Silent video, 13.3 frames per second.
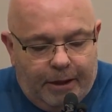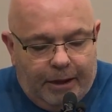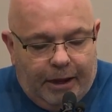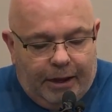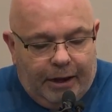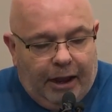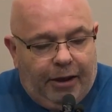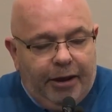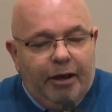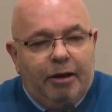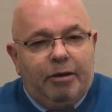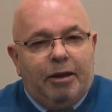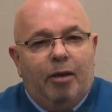And now he
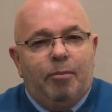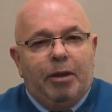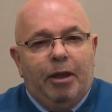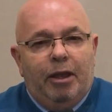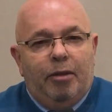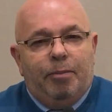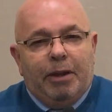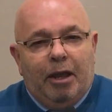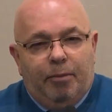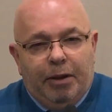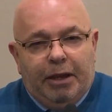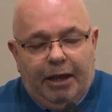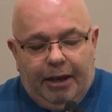had, come, he had
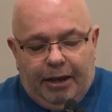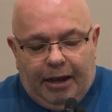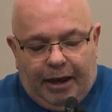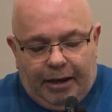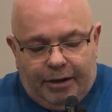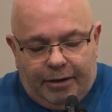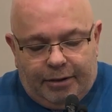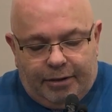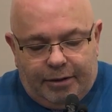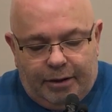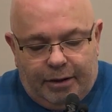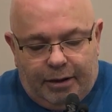become a king, and